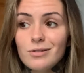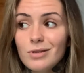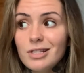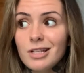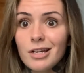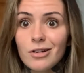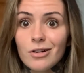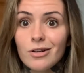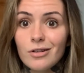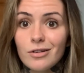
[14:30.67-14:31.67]
you need to get
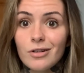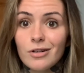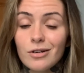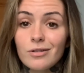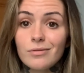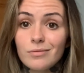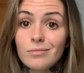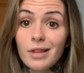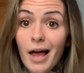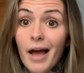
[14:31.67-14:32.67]
your
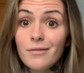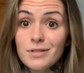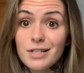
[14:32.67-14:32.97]
lives